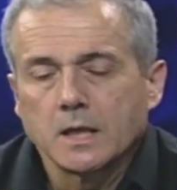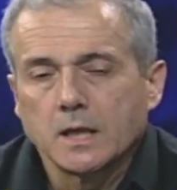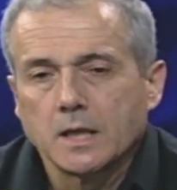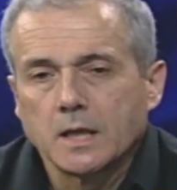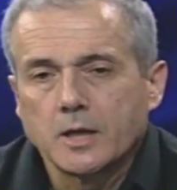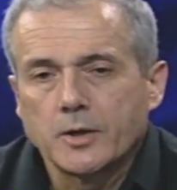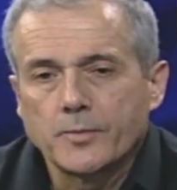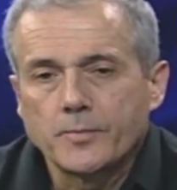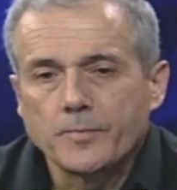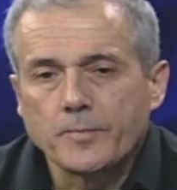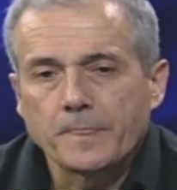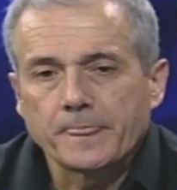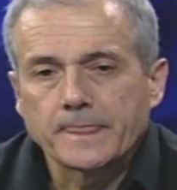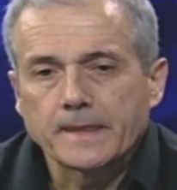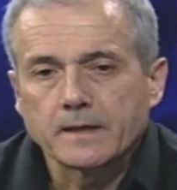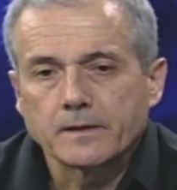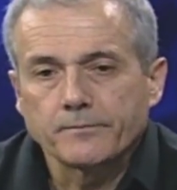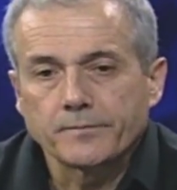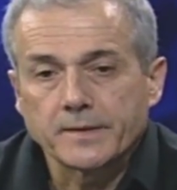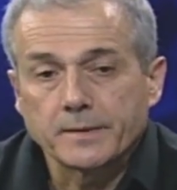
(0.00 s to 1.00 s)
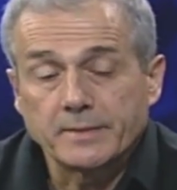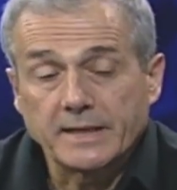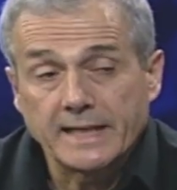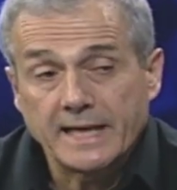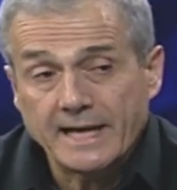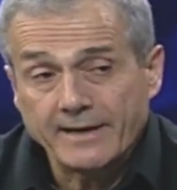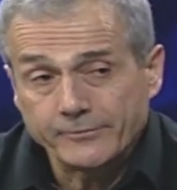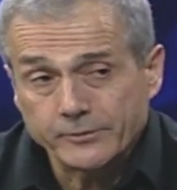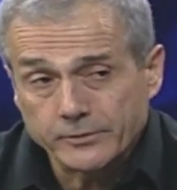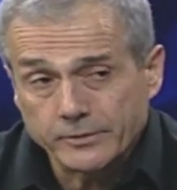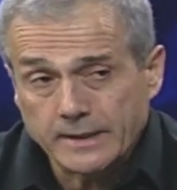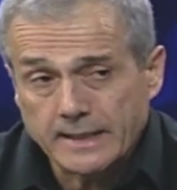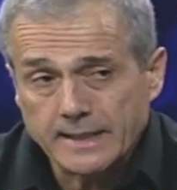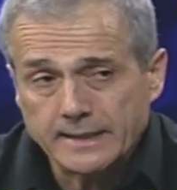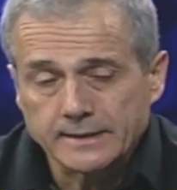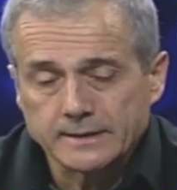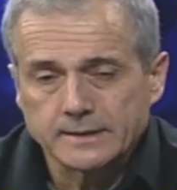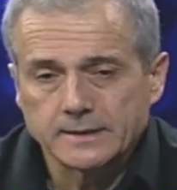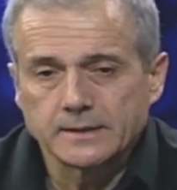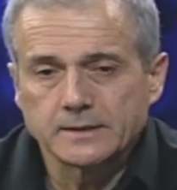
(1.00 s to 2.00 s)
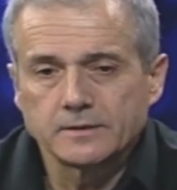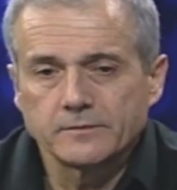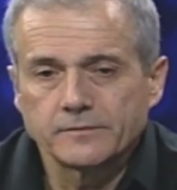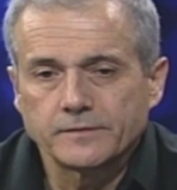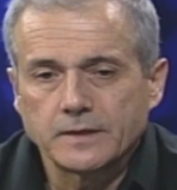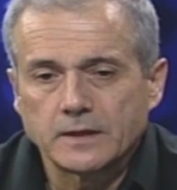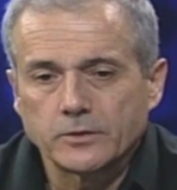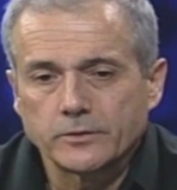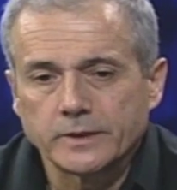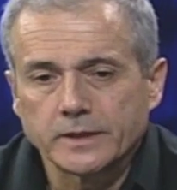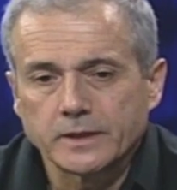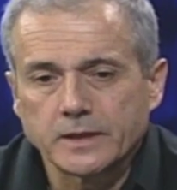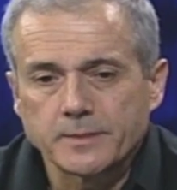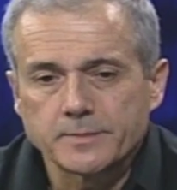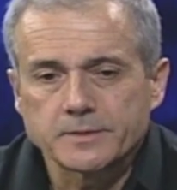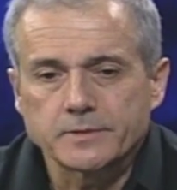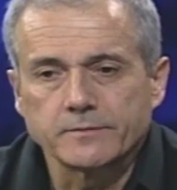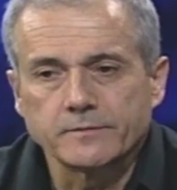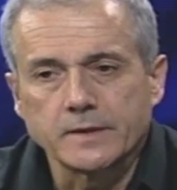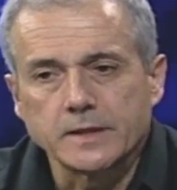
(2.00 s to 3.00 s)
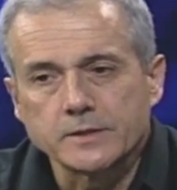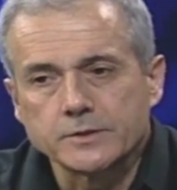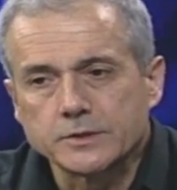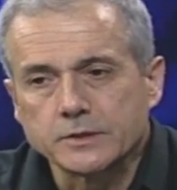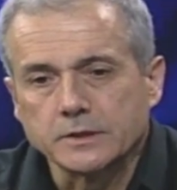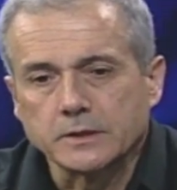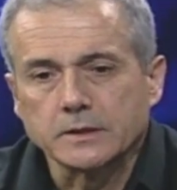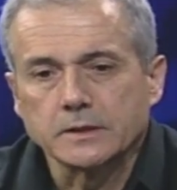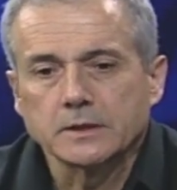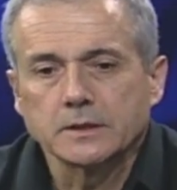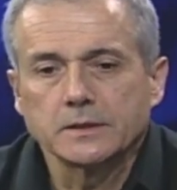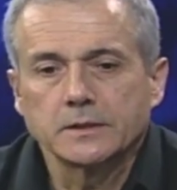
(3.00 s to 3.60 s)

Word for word: Um, but I have to add uh, the following observation.